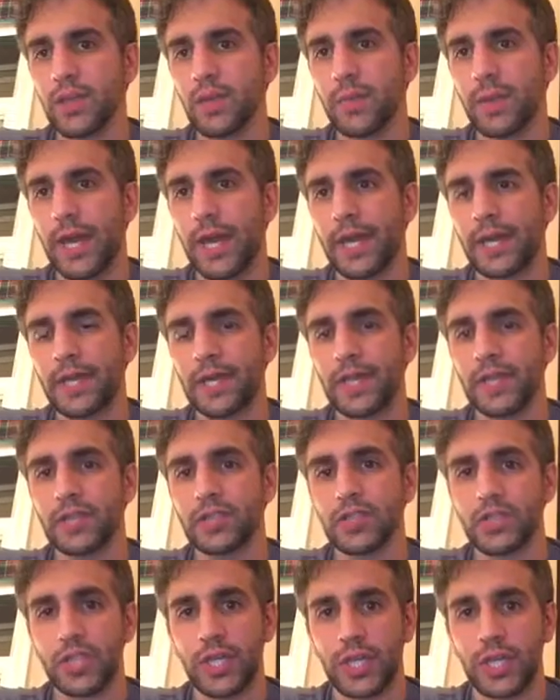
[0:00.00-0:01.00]
go back
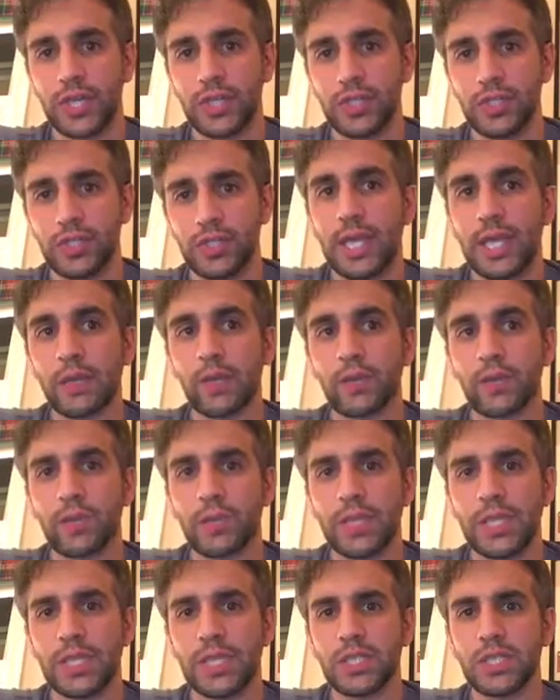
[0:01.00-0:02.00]
and change, it
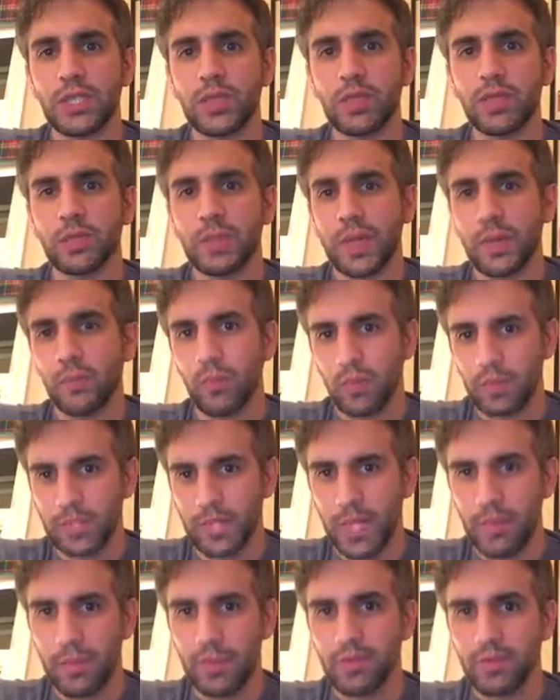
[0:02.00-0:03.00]
would be to spend more
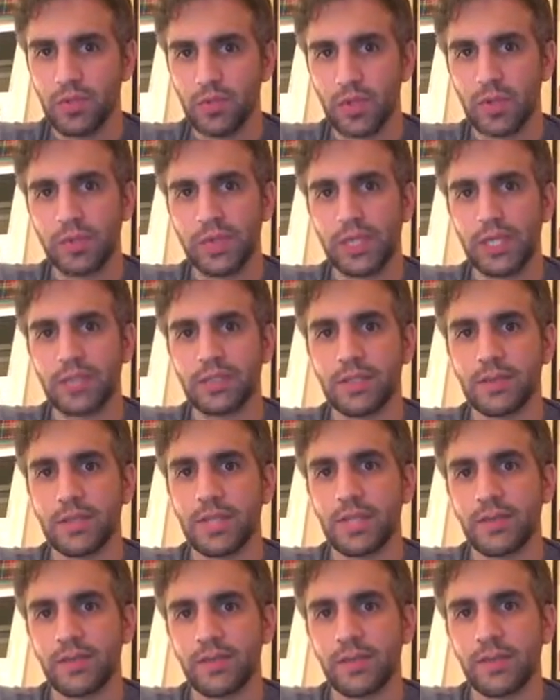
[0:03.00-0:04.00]
time absorbing some
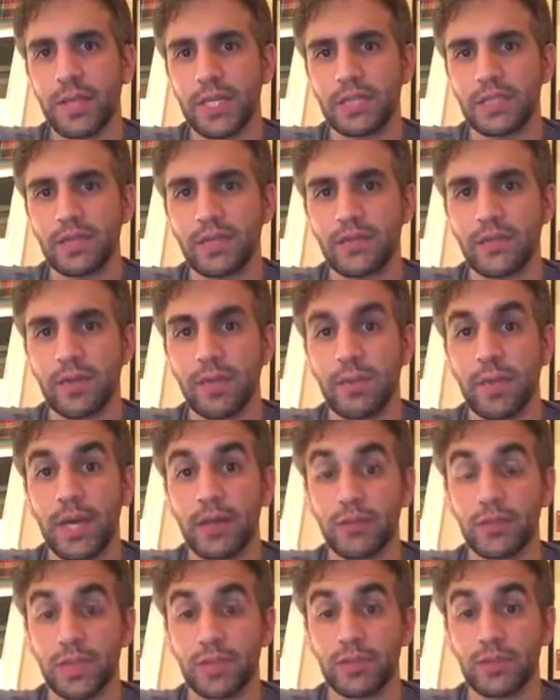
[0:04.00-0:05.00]
of the information from
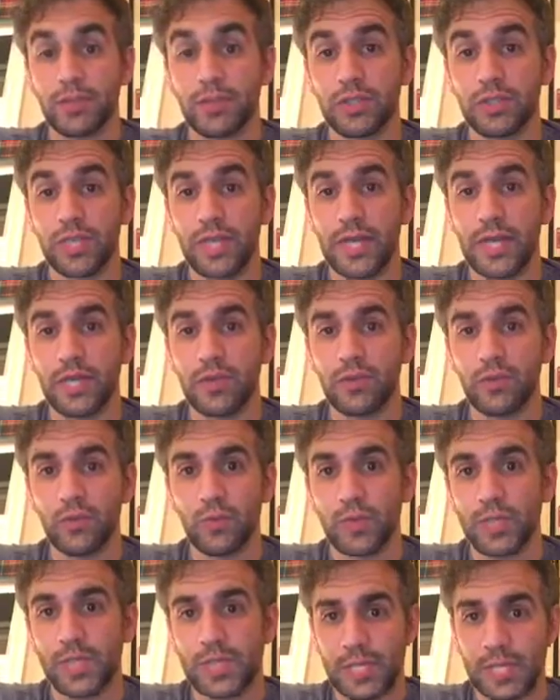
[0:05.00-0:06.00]
my research and
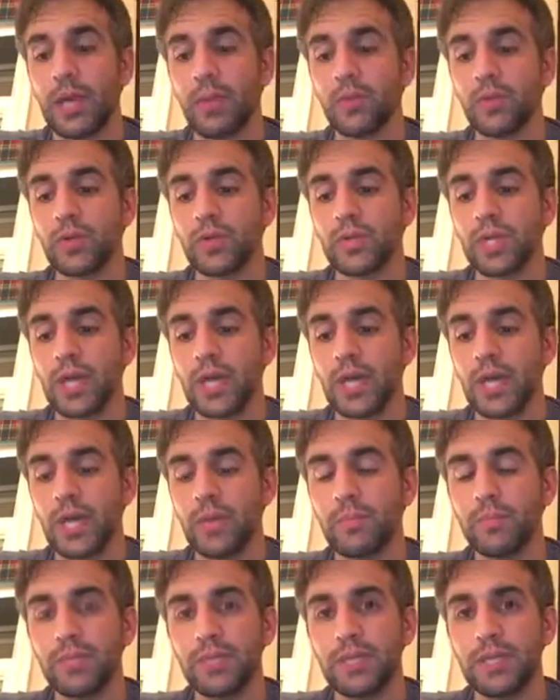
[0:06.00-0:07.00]
reading. I
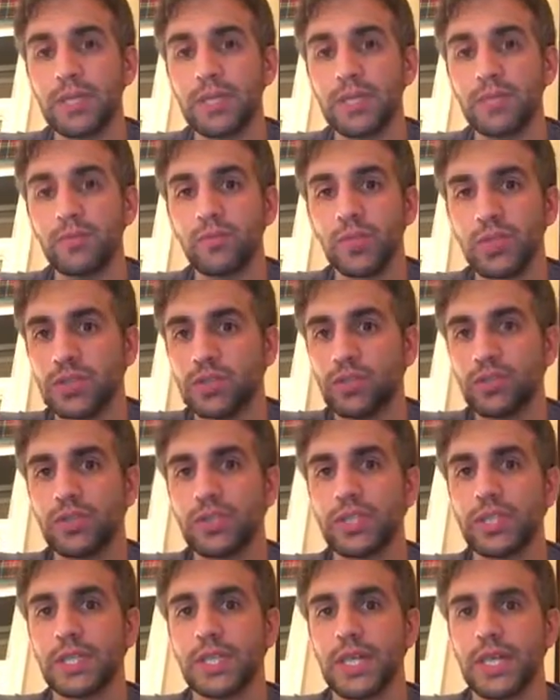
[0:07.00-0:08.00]
would be
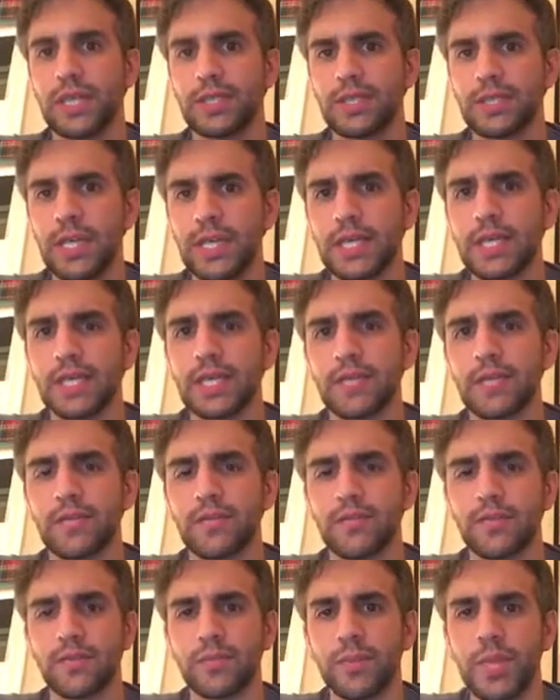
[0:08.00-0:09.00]
researching and taking in
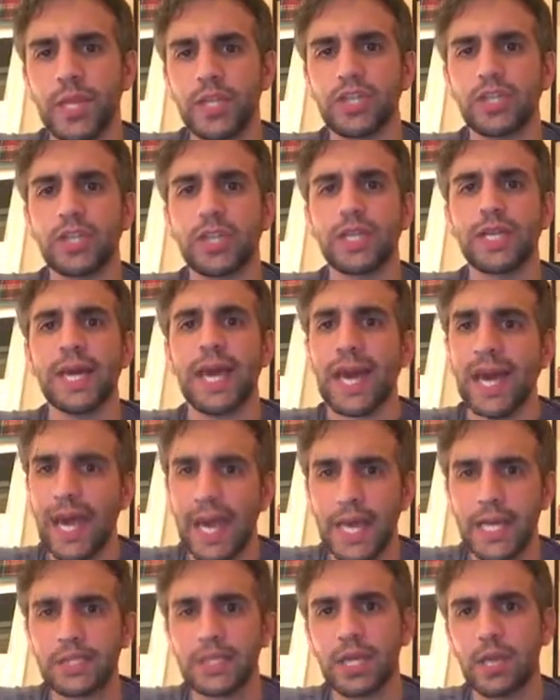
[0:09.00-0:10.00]
information
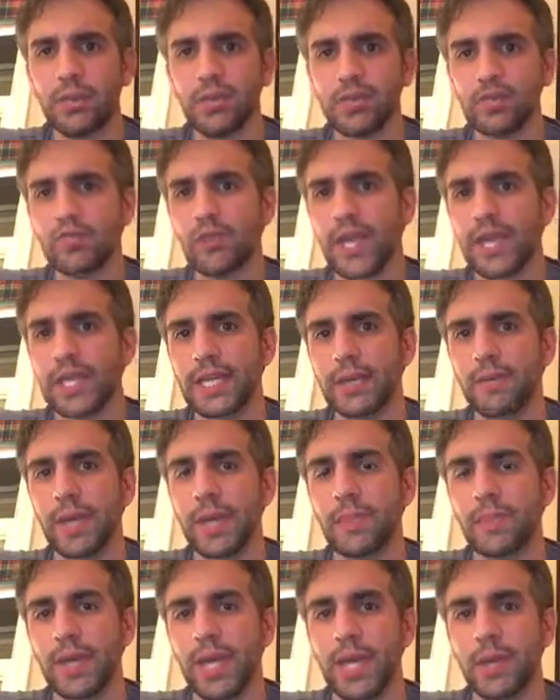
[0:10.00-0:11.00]
as I was writing
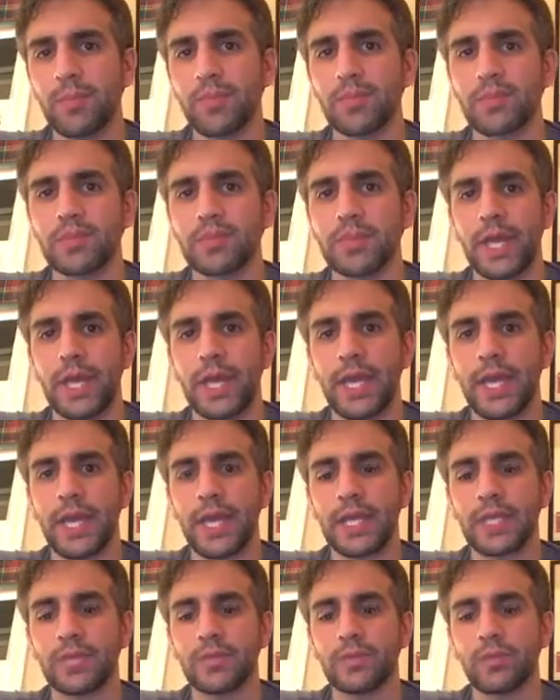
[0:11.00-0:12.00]
my papers.
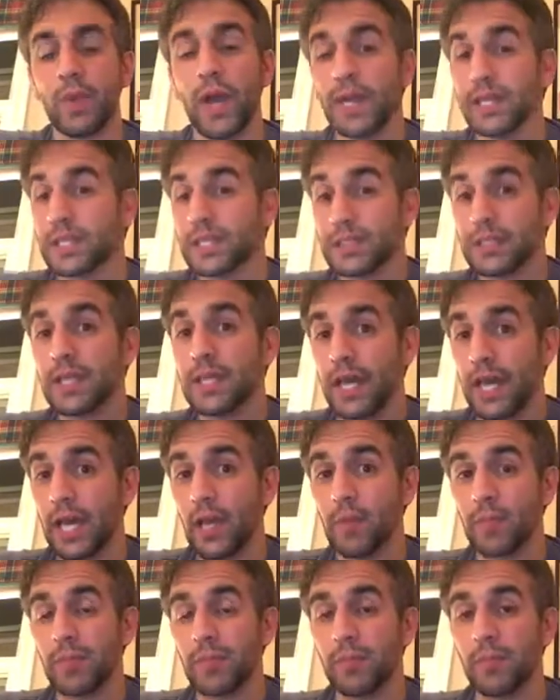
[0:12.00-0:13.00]
And while it did
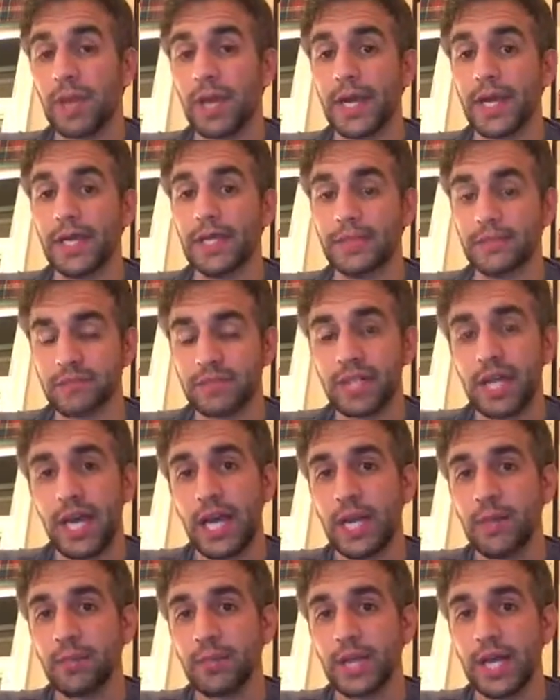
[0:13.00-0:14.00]
help my
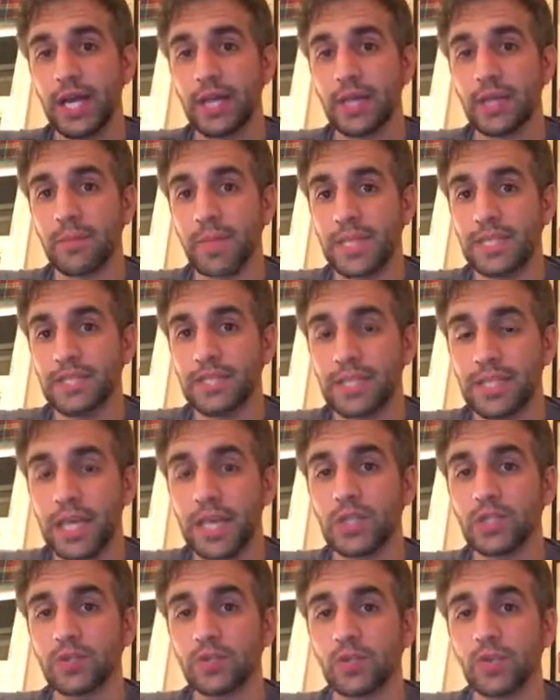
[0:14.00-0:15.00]
timeline and my
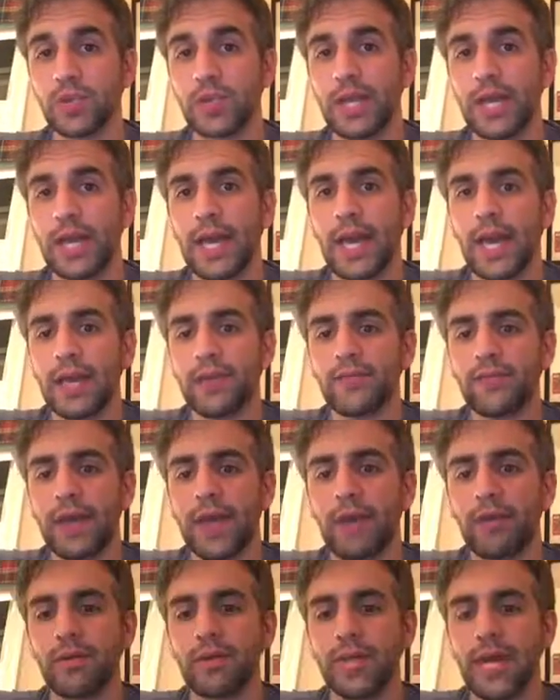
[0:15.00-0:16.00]
schedule, I
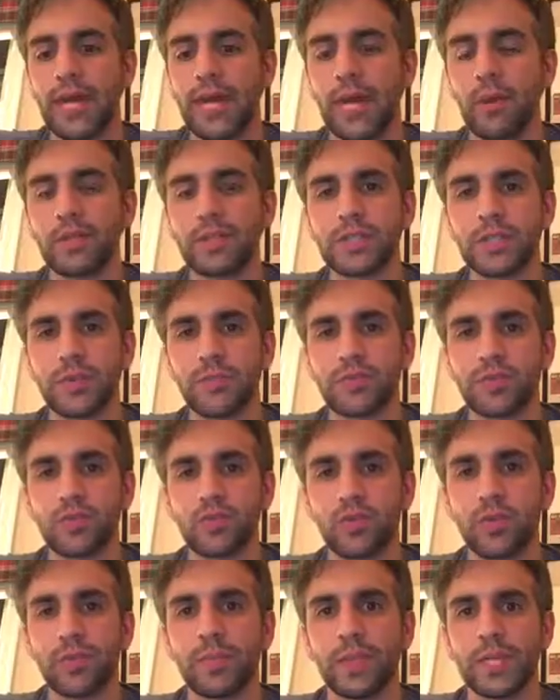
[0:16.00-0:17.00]
found that I wasn't
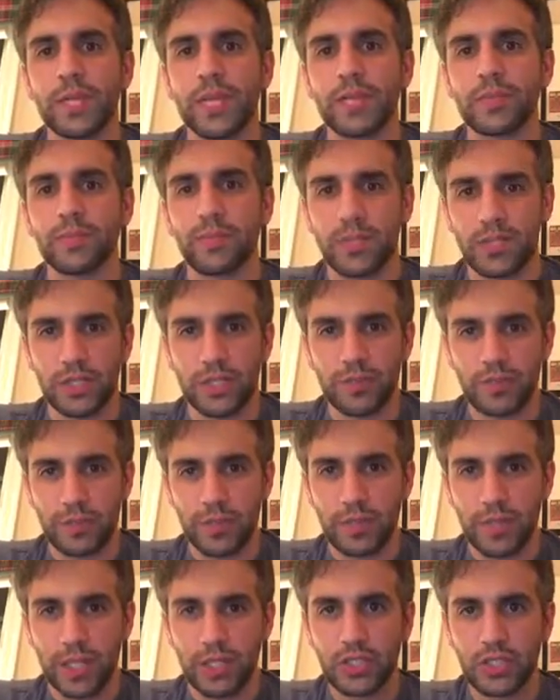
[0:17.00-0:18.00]
absorbing as much
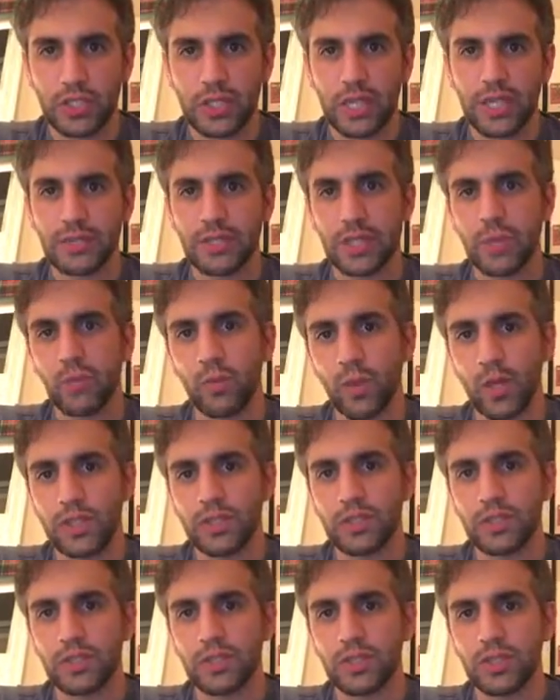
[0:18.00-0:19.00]
information as I
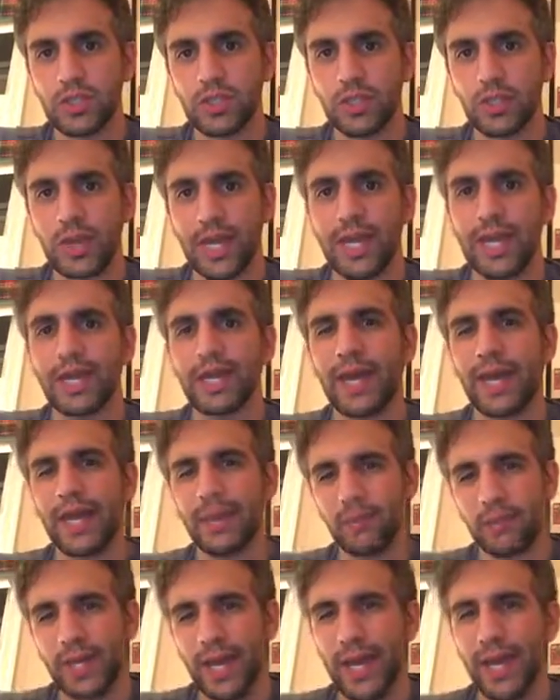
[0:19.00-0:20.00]
wanted to, and
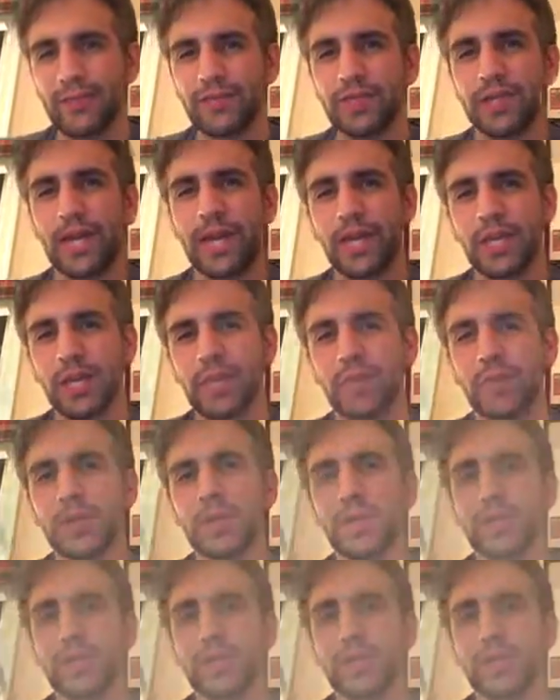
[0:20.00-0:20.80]
I would have to end up